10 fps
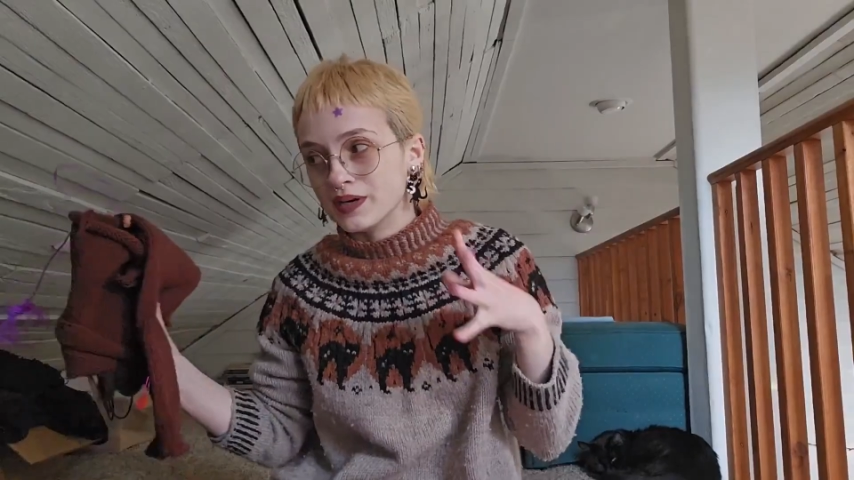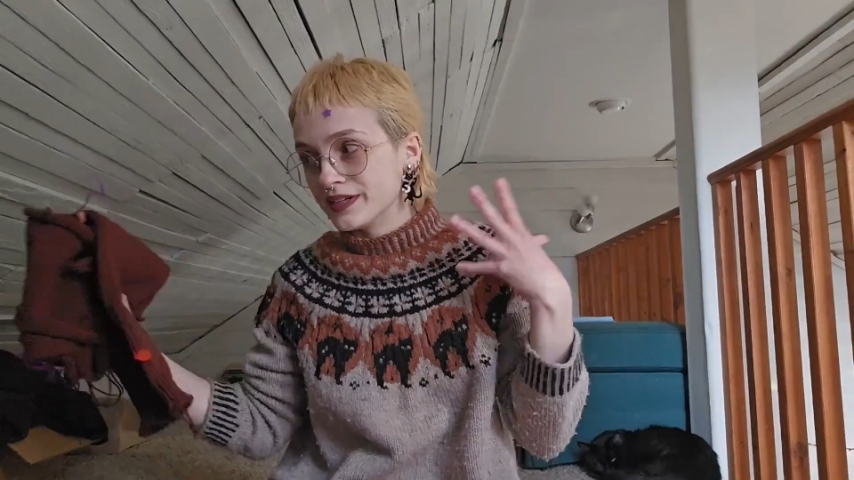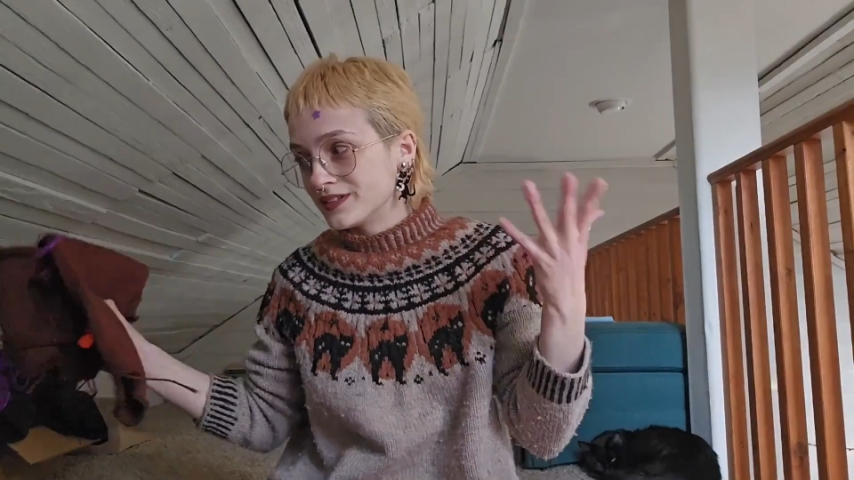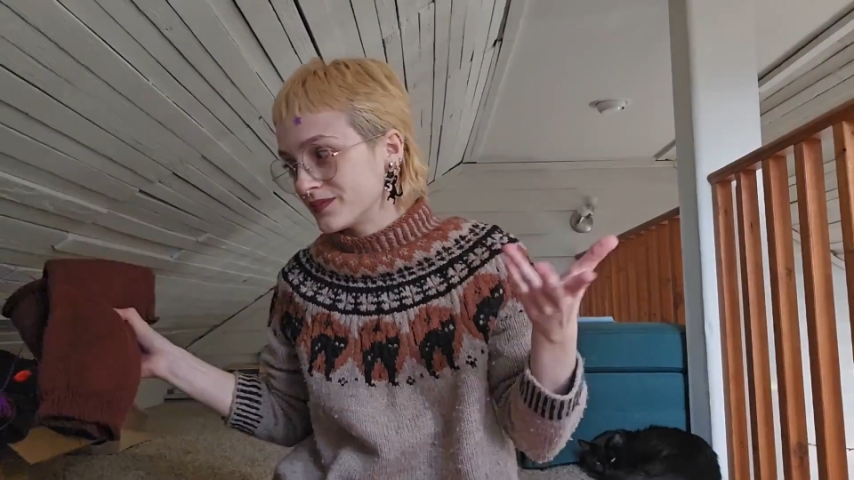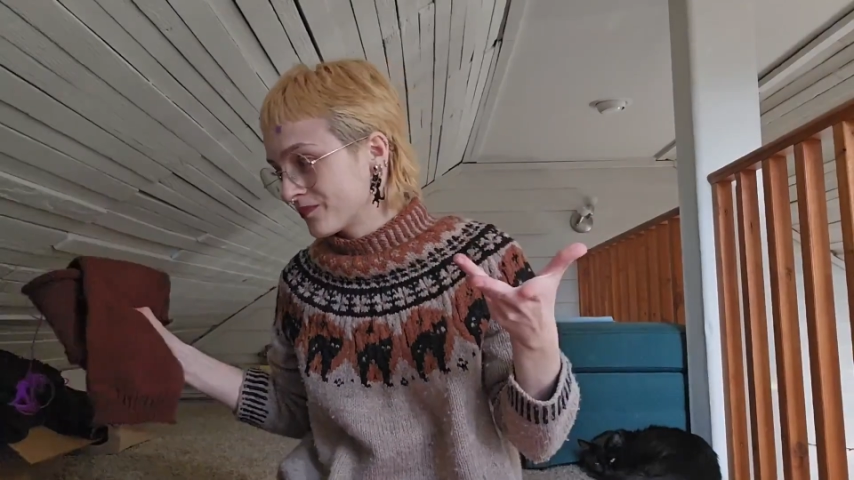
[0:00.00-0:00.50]

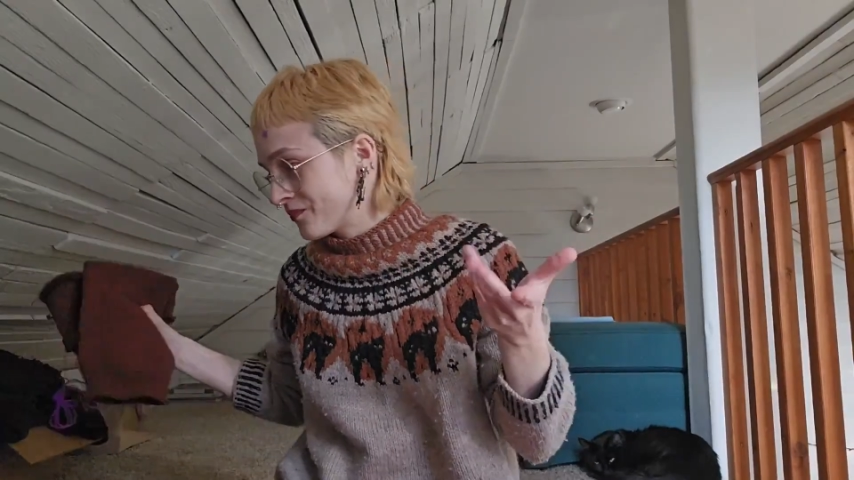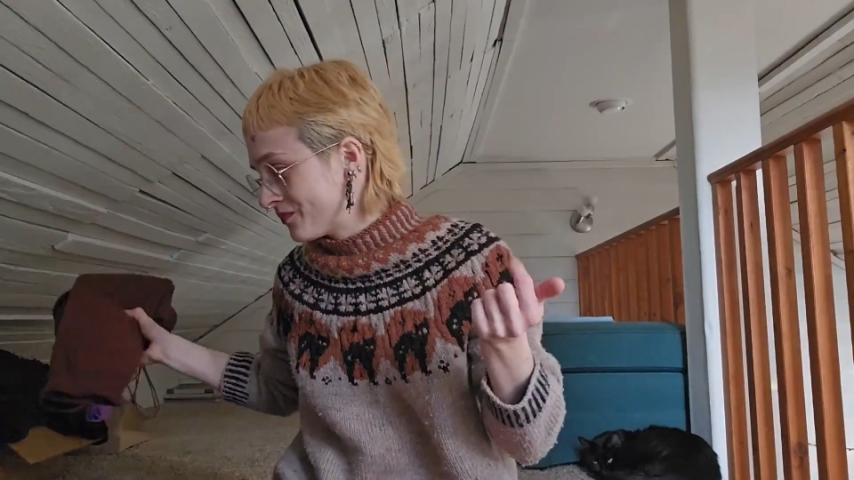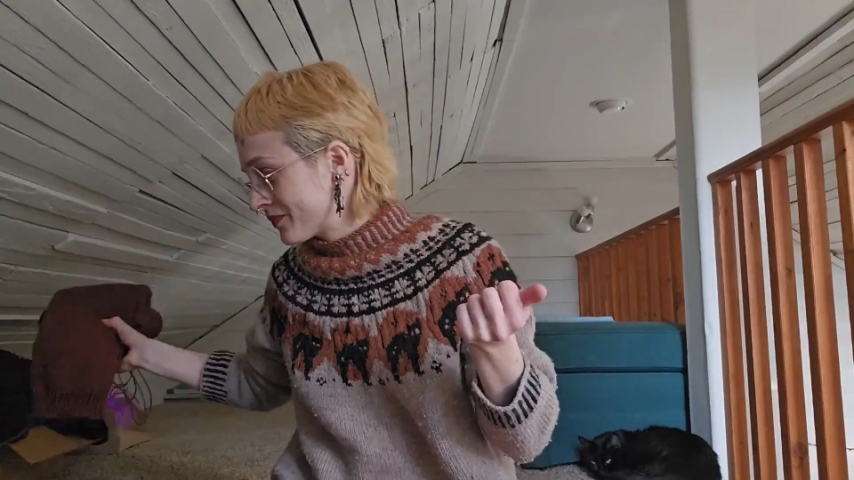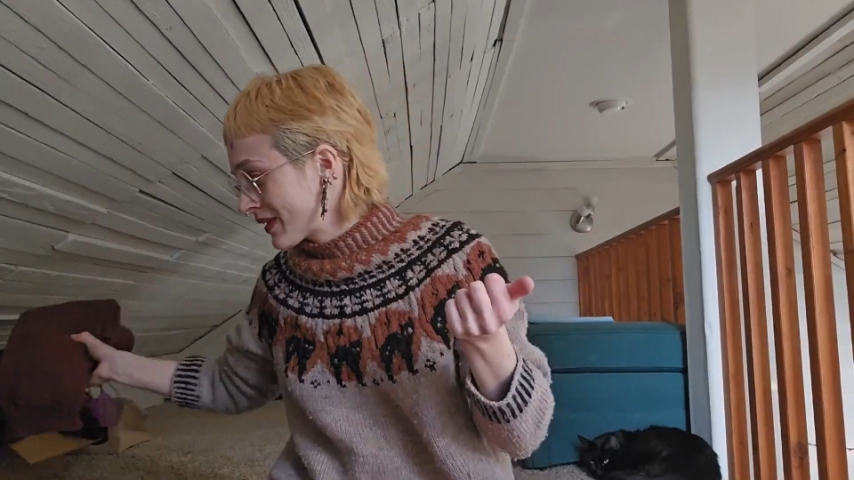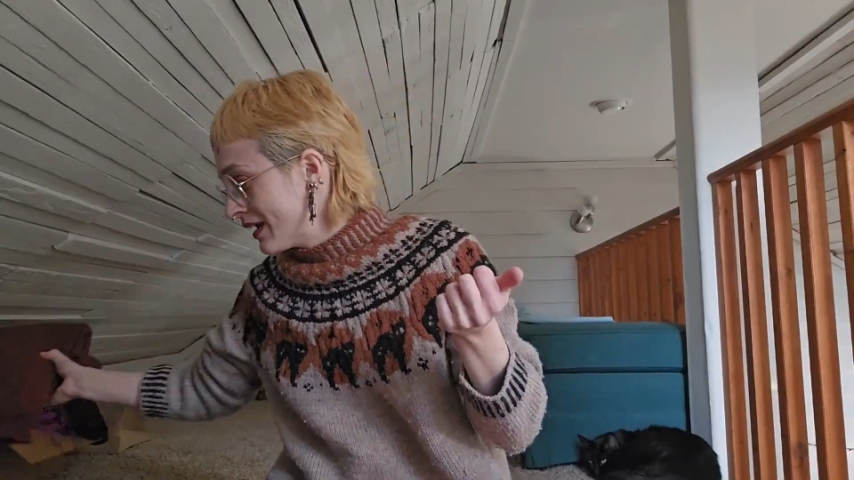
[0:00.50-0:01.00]
but
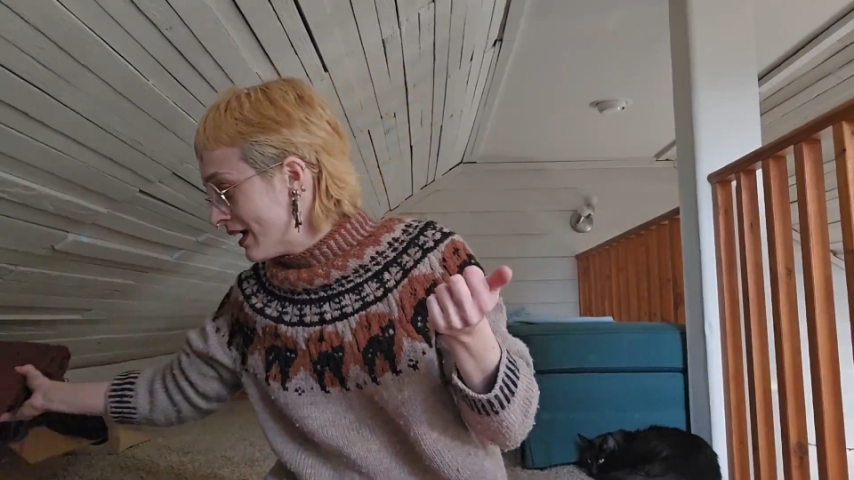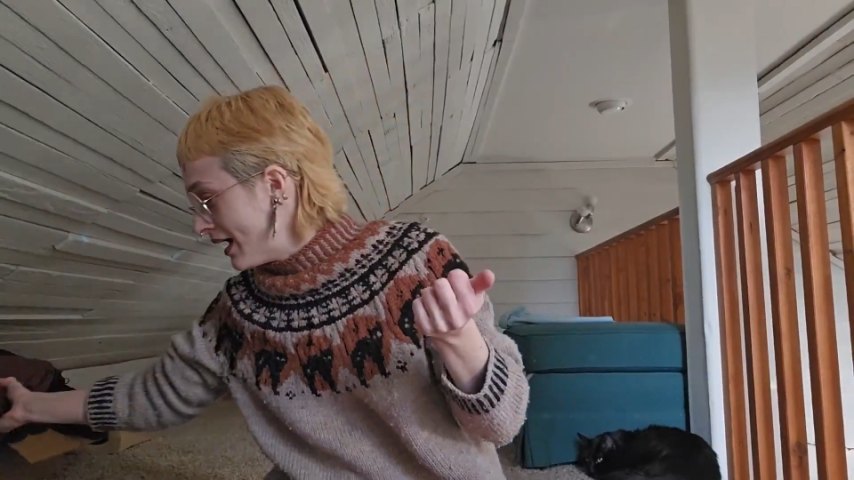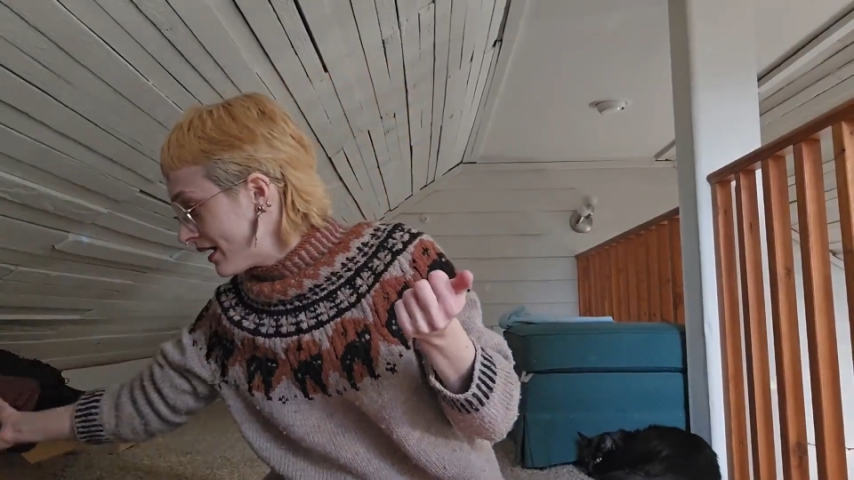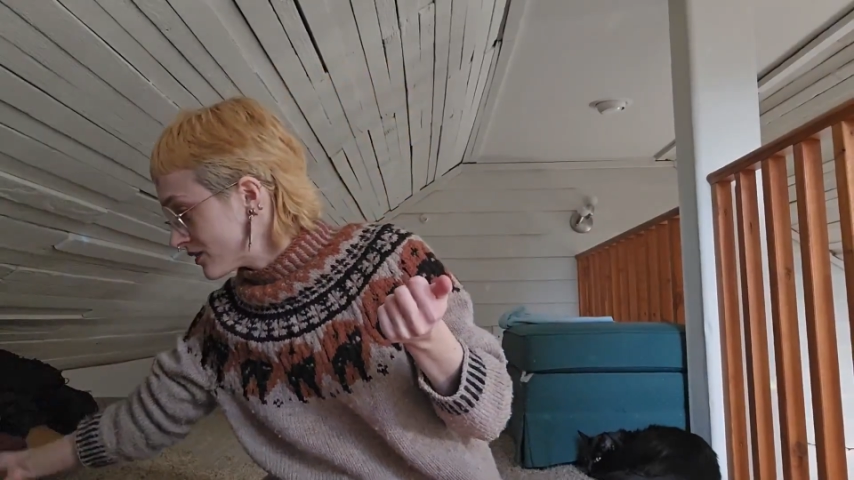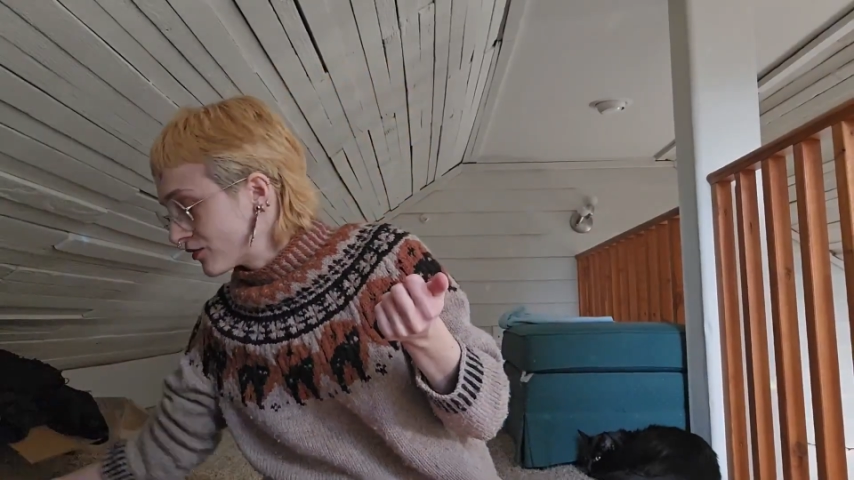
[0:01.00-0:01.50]
as